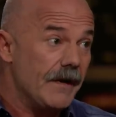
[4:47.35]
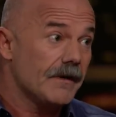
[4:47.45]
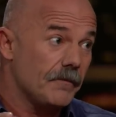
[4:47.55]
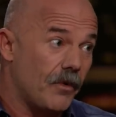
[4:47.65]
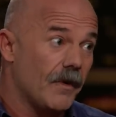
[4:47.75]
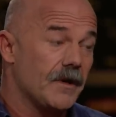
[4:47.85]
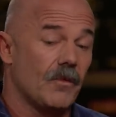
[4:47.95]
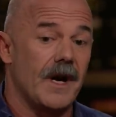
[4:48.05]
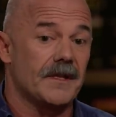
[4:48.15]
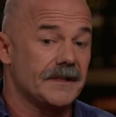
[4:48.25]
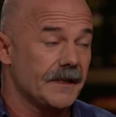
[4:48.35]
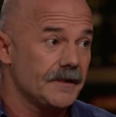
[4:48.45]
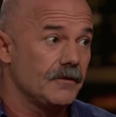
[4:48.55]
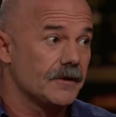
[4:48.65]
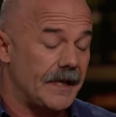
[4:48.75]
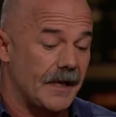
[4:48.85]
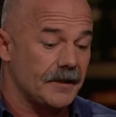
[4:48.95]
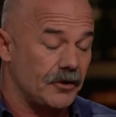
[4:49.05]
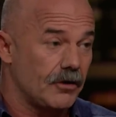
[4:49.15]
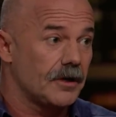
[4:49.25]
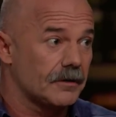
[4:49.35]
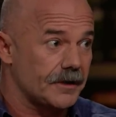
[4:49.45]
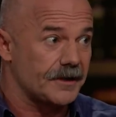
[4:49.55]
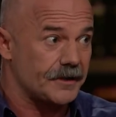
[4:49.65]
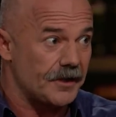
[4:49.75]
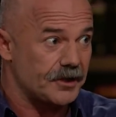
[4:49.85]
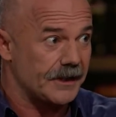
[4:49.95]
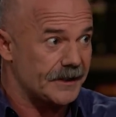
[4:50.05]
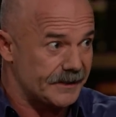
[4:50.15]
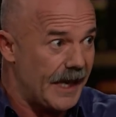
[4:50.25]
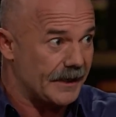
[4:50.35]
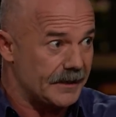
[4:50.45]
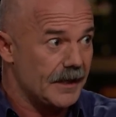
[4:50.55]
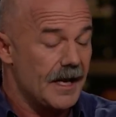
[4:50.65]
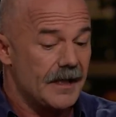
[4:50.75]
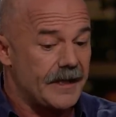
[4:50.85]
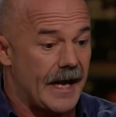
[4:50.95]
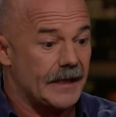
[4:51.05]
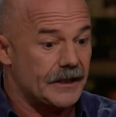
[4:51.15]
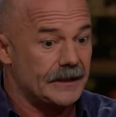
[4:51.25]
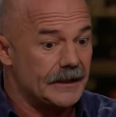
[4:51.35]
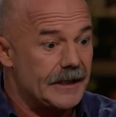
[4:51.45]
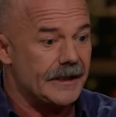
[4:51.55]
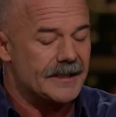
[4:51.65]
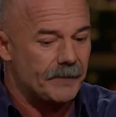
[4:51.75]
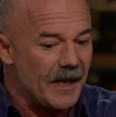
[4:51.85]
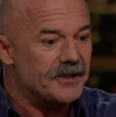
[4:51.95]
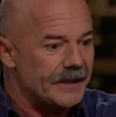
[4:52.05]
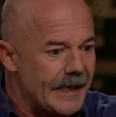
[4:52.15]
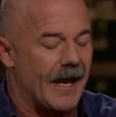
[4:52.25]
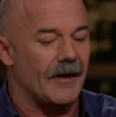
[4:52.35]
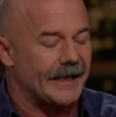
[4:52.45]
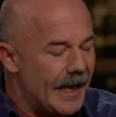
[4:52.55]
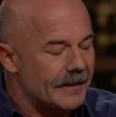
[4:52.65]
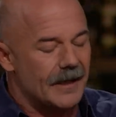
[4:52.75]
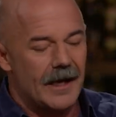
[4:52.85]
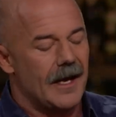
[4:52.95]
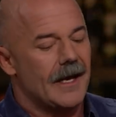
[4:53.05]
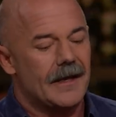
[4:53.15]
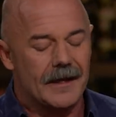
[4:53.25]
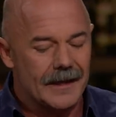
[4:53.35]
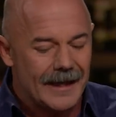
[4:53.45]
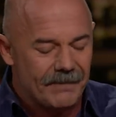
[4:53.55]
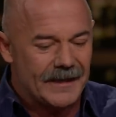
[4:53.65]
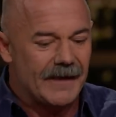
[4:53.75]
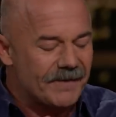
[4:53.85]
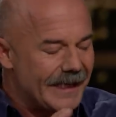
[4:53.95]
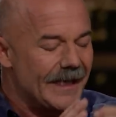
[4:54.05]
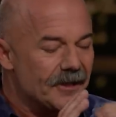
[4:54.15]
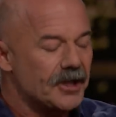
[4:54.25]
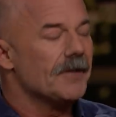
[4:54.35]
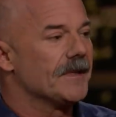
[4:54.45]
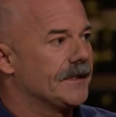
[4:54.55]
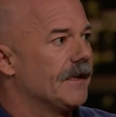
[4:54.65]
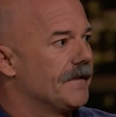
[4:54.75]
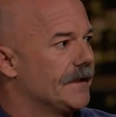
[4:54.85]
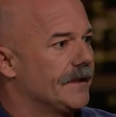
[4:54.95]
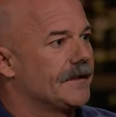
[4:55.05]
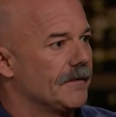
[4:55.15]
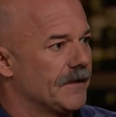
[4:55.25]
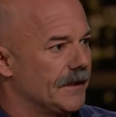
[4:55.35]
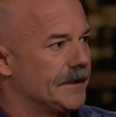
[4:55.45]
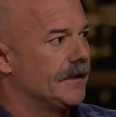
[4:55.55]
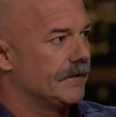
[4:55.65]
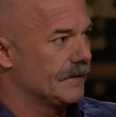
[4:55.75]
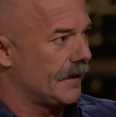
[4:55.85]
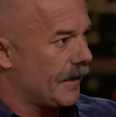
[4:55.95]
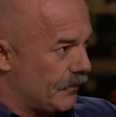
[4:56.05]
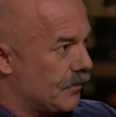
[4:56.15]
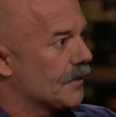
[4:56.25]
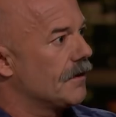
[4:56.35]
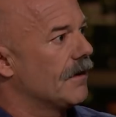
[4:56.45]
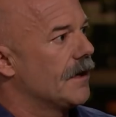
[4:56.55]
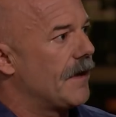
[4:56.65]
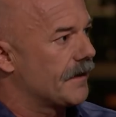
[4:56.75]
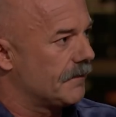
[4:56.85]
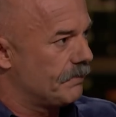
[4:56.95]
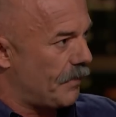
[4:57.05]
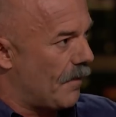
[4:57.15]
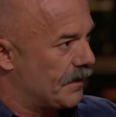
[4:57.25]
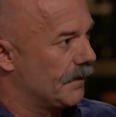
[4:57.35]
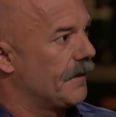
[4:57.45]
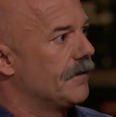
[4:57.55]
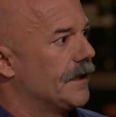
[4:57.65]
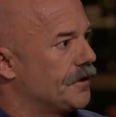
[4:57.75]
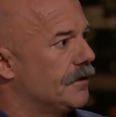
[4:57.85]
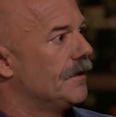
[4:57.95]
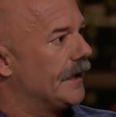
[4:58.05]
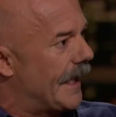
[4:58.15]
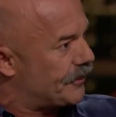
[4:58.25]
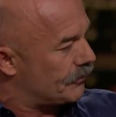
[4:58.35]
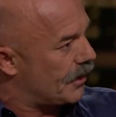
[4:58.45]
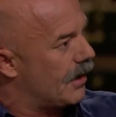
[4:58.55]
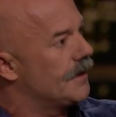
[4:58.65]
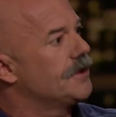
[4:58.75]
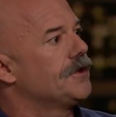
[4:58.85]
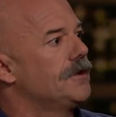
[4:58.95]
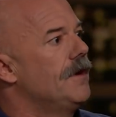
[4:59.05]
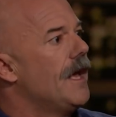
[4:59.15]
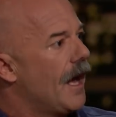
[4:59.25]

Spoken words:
are at a point where the discourse has curdled to such an extent that it can lead, especially now, again, if the illegitimacy of this system continues, like you were talking about the popular vote issue and the electoral college issue,